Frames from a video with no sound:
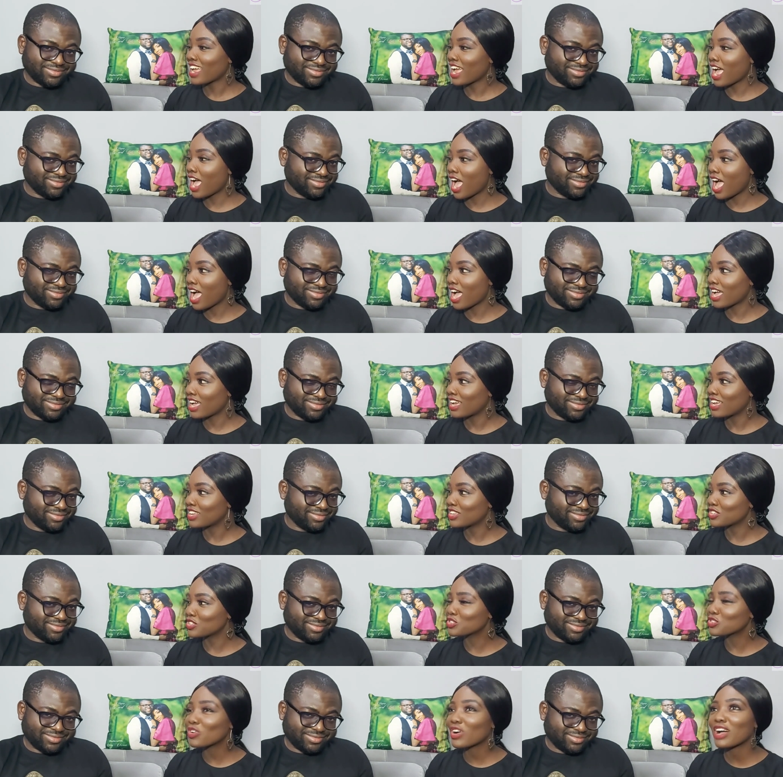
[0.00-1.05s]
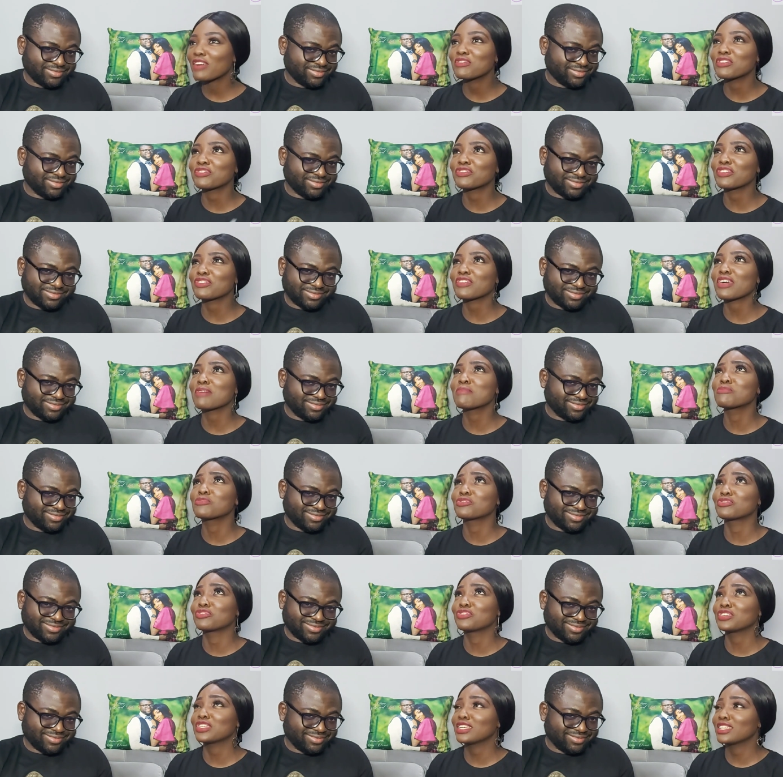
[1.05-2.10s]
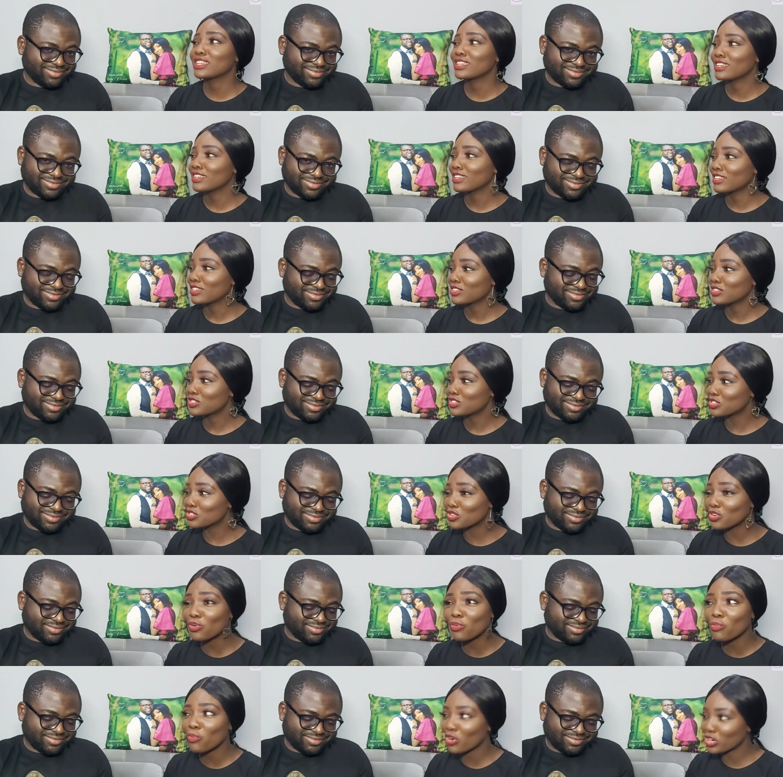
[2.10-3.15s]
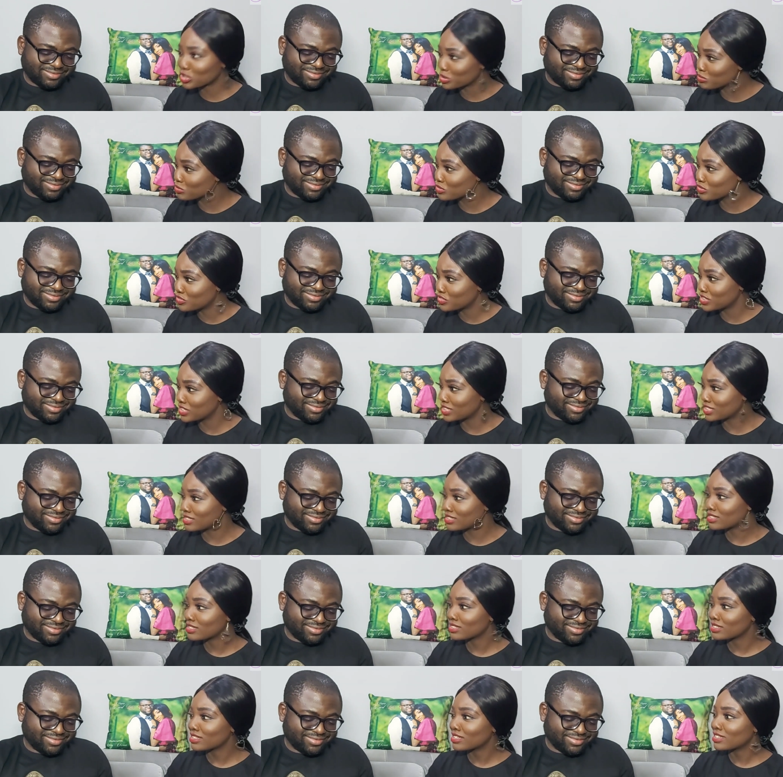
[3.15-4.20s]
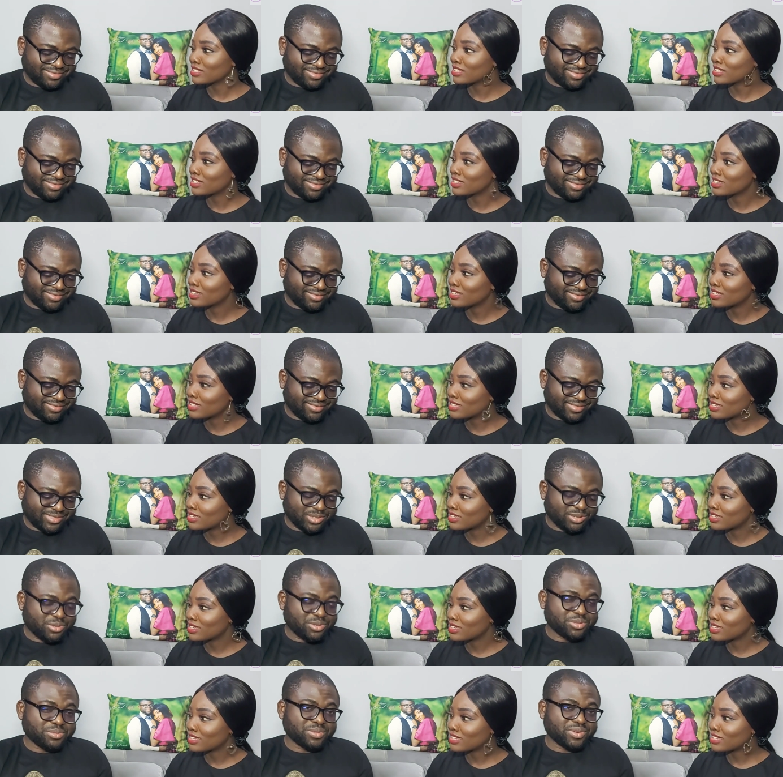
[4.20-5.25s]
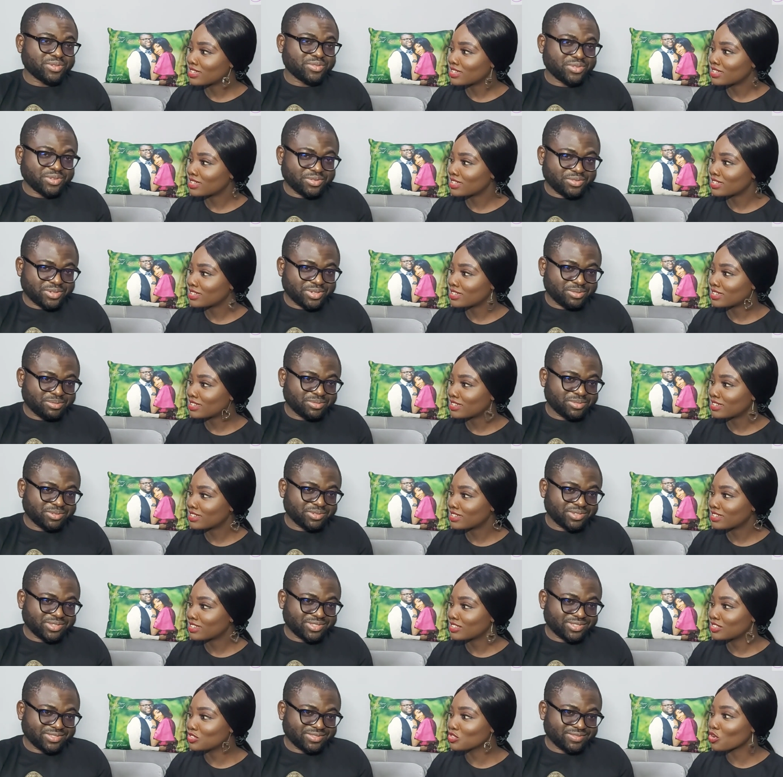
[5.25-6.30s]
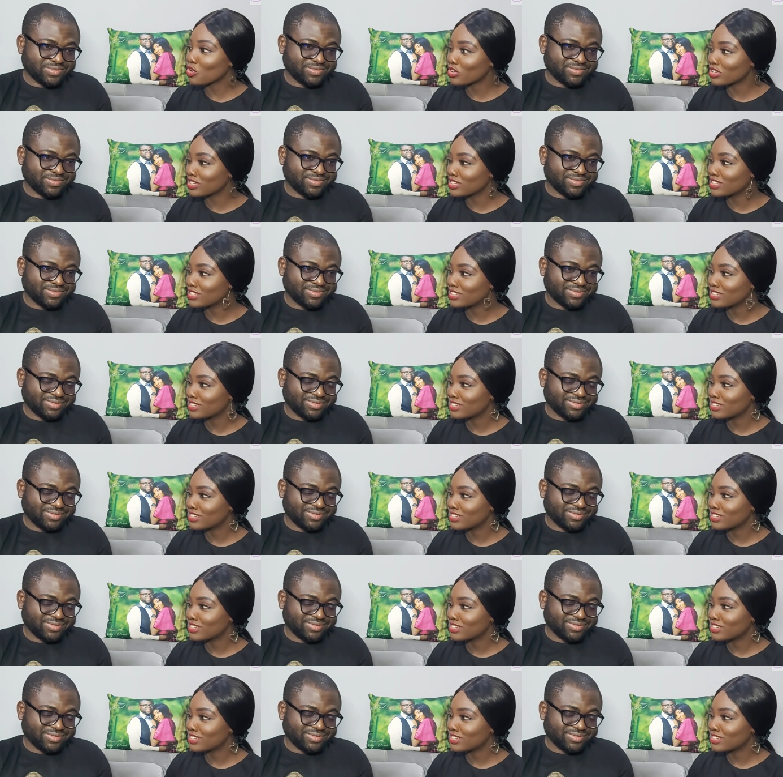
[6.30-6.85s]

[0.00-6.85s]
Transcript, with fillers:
Speaker 1: Ah, you don't have a favorite movie. You don't watch movies.
Speaker 2: So what's my favorite movie?
Speaker 1: None.